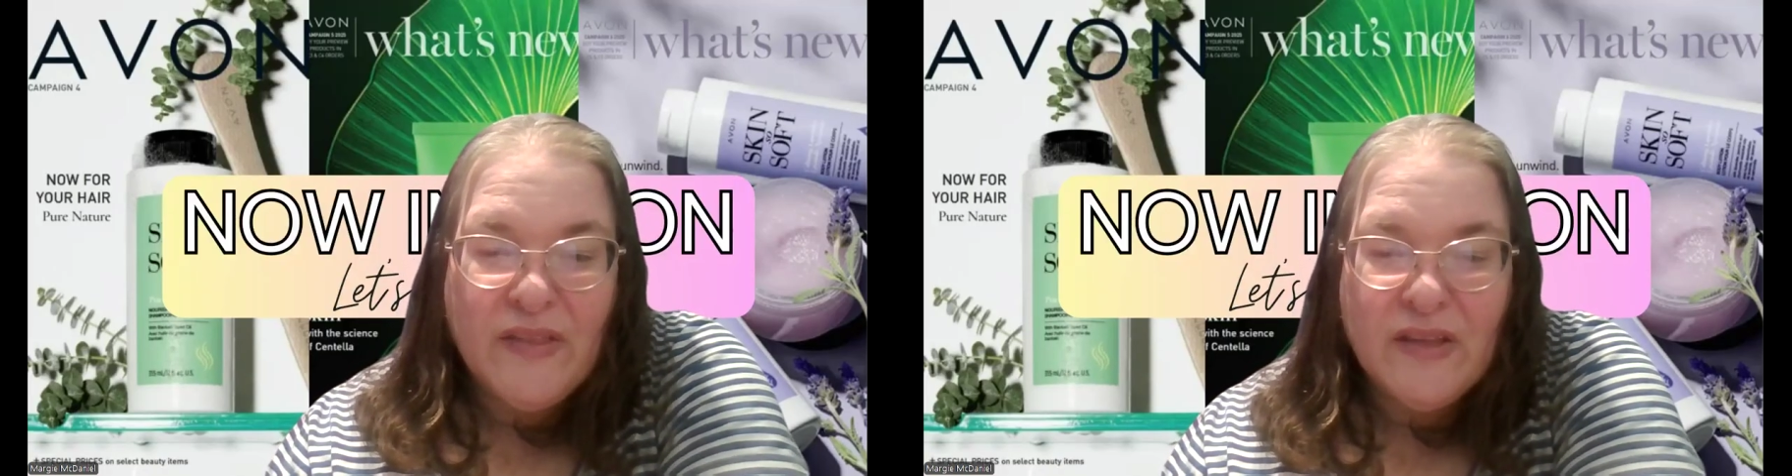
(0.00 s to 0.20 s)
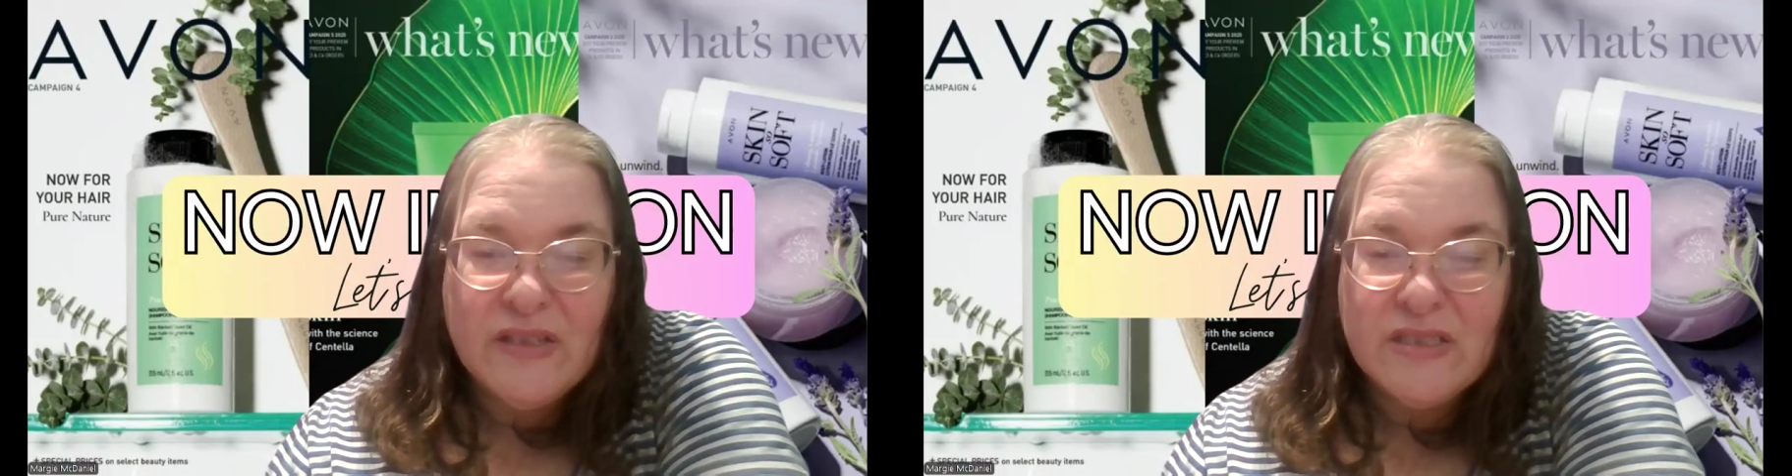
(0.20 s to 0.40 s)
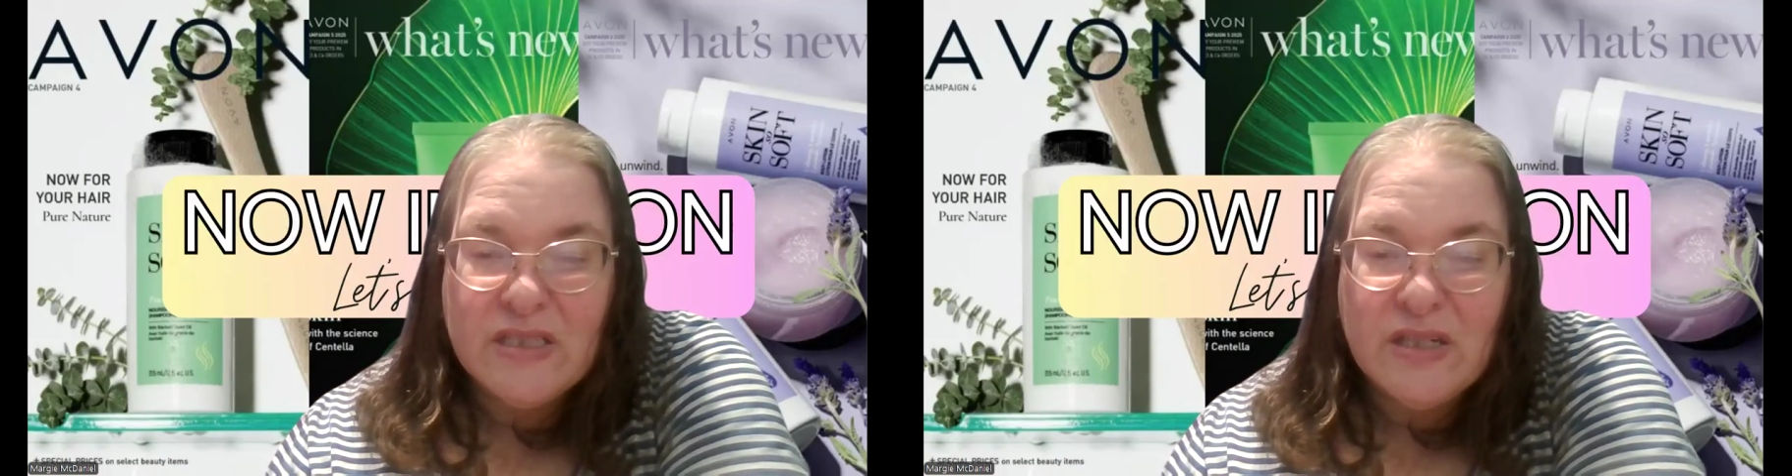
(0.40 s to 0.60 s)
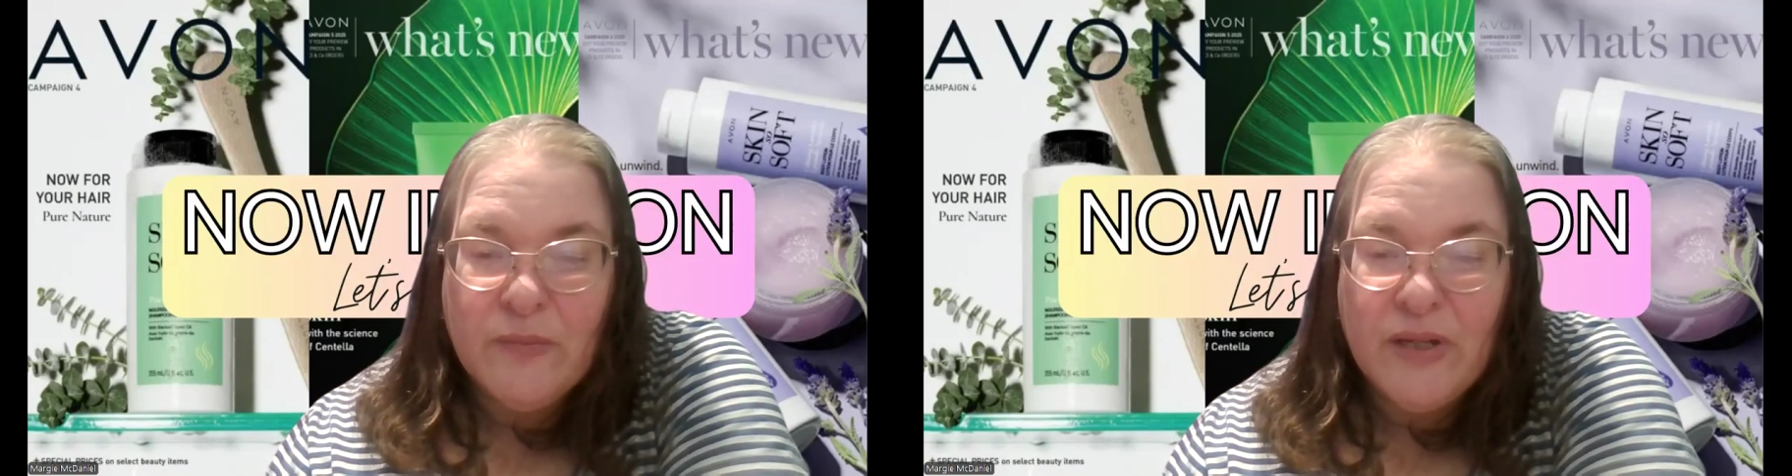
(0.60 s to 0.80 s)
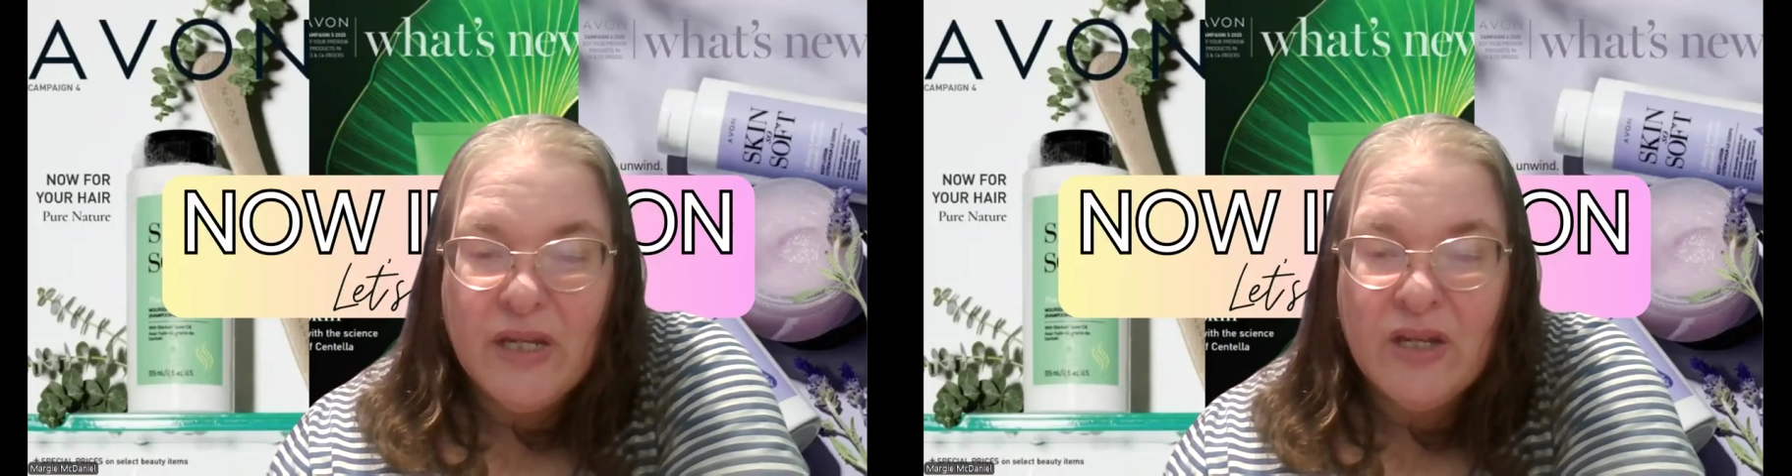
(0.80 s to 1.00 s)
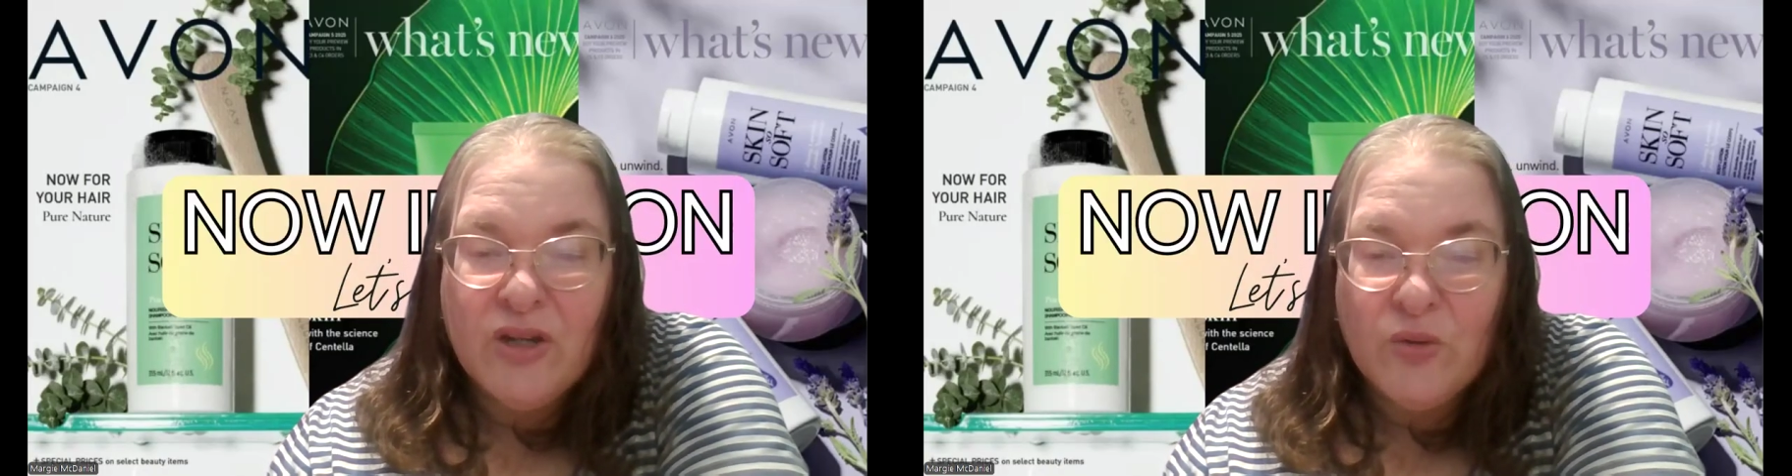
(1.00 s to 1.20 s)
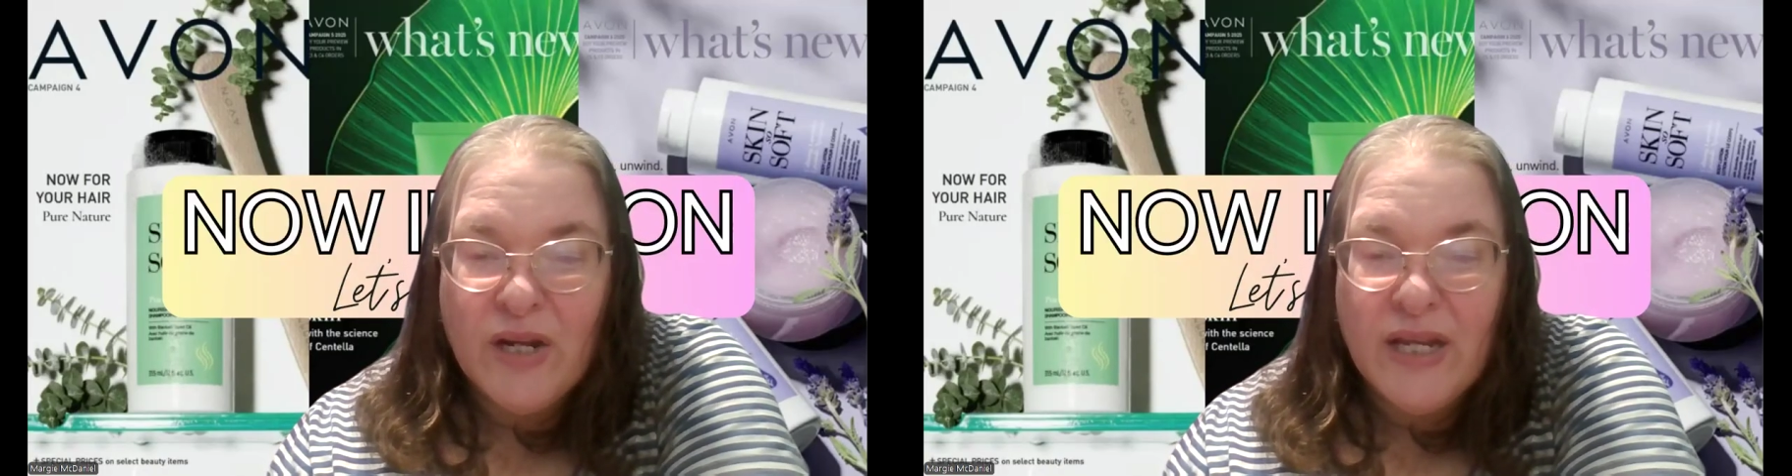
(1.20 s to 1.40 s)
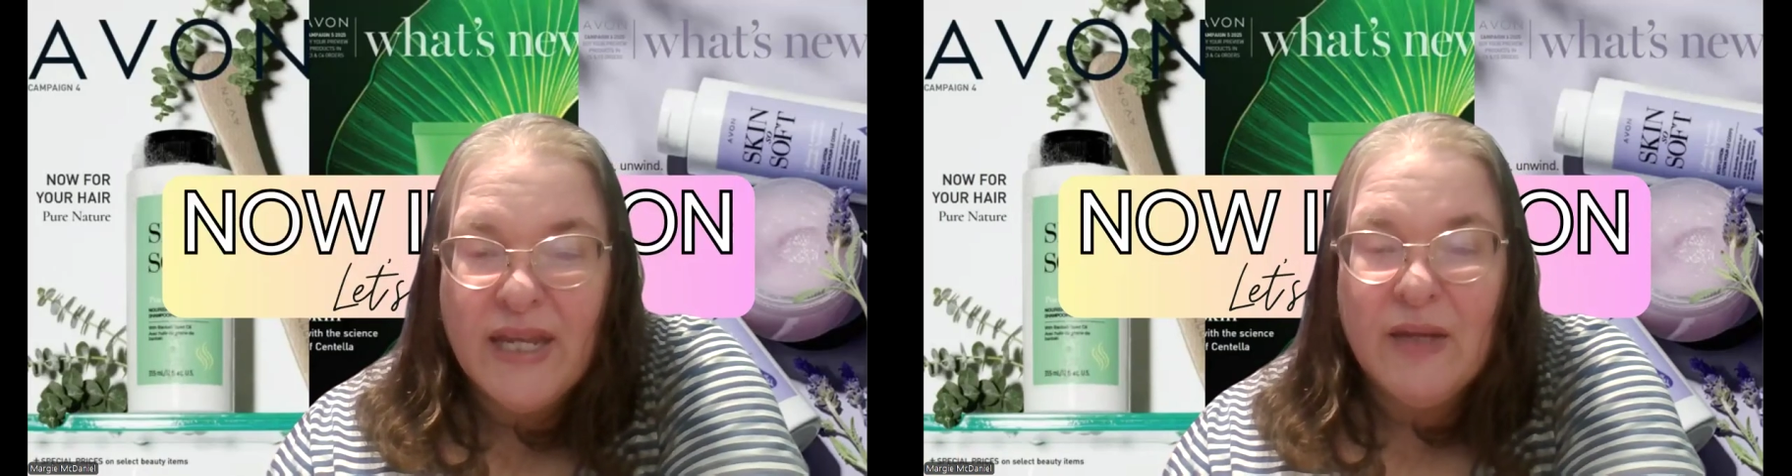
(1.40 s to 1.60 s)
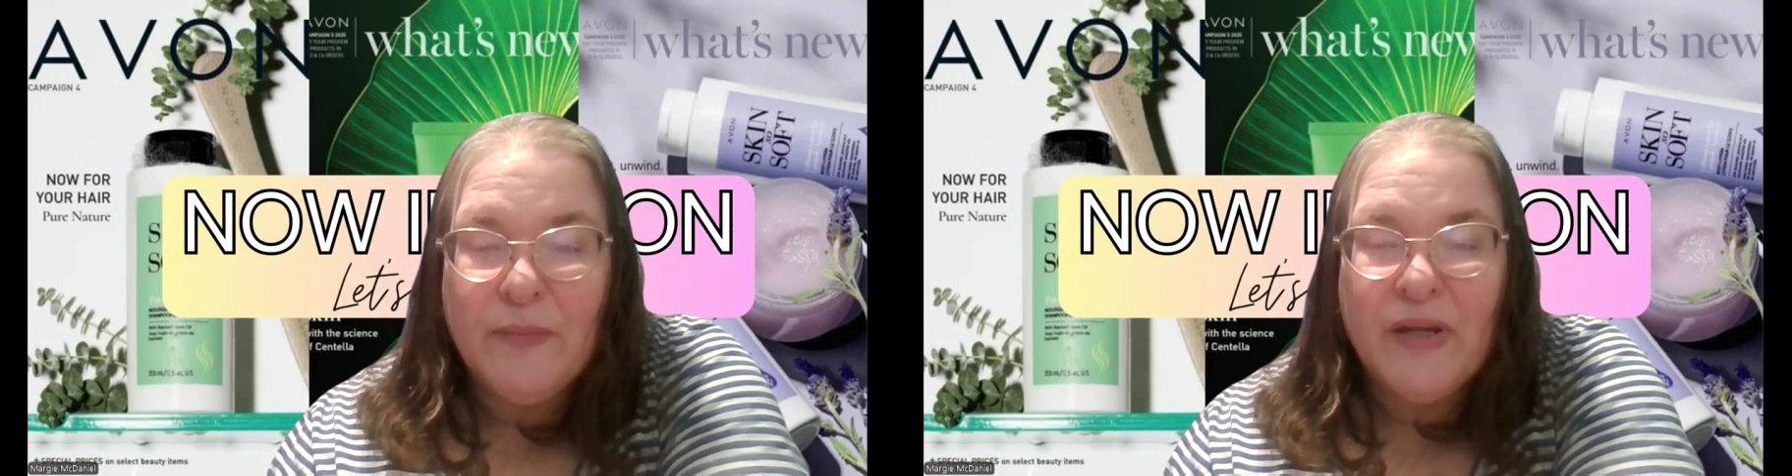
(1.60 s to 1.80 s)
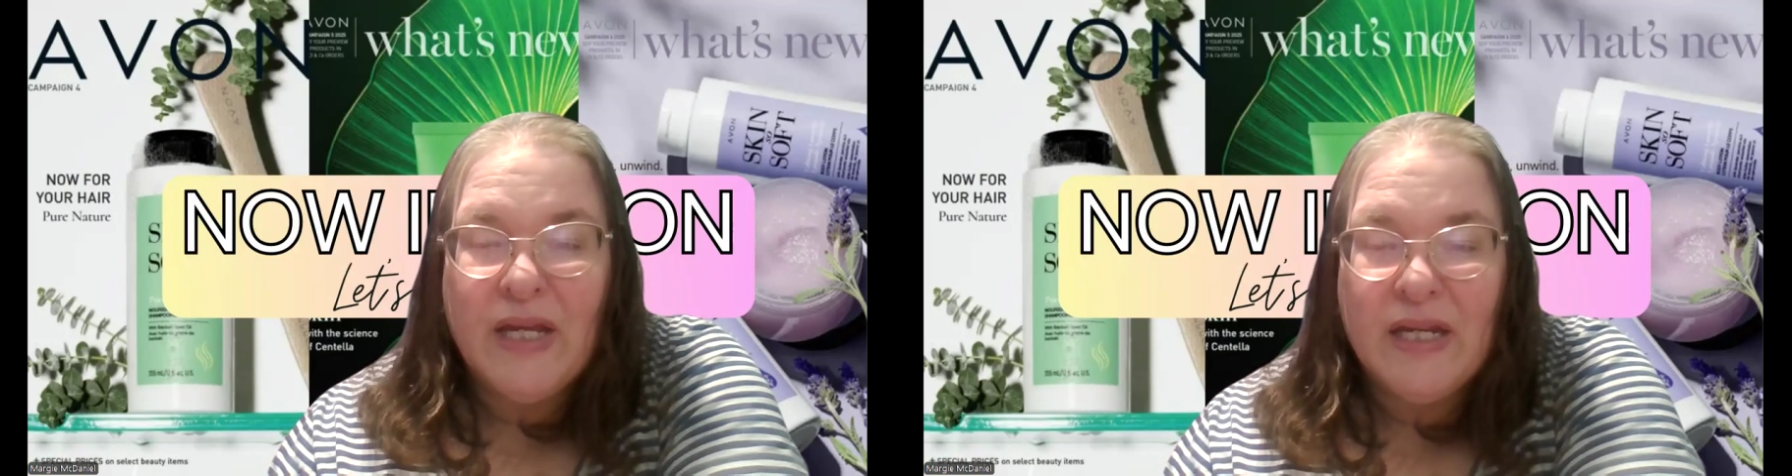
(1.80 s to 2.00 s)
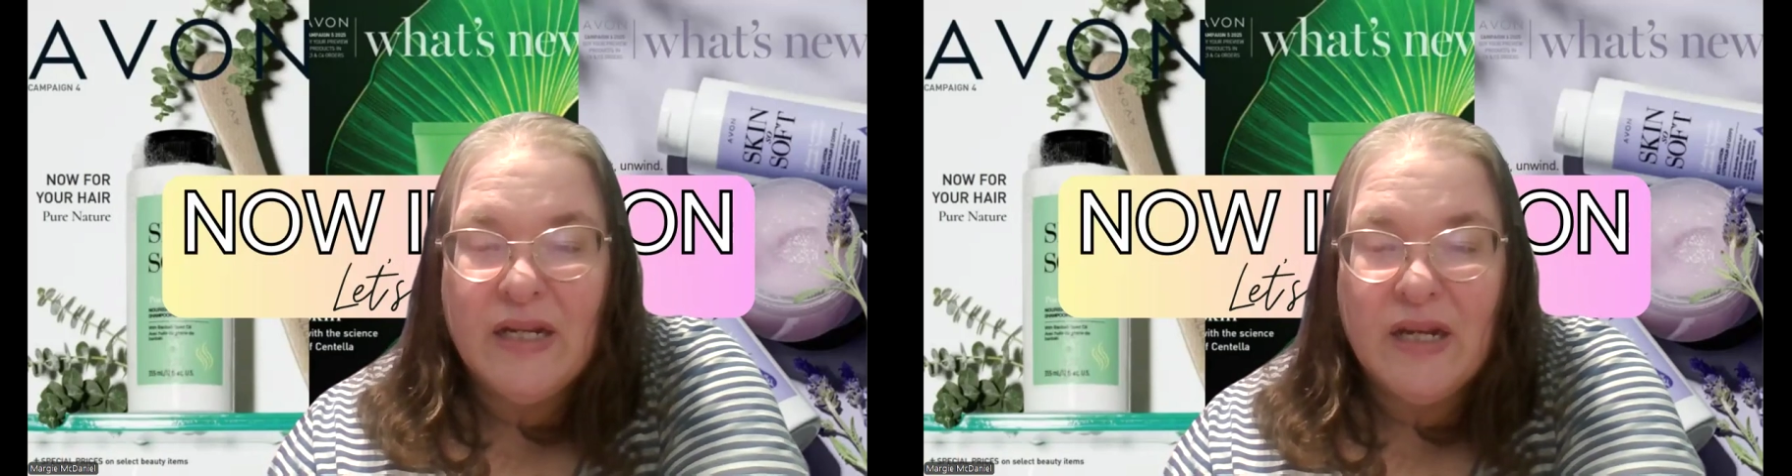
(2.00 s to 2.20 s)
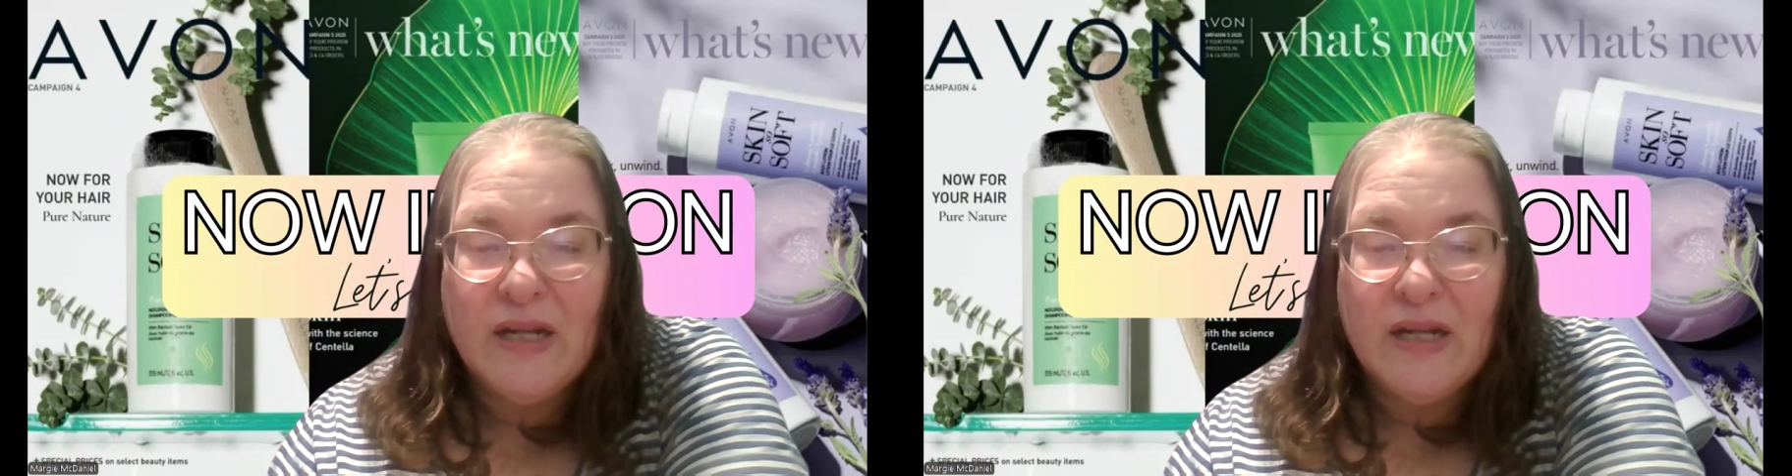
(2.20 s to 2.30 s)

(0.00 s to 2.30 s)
I think this is going to be a great campaign.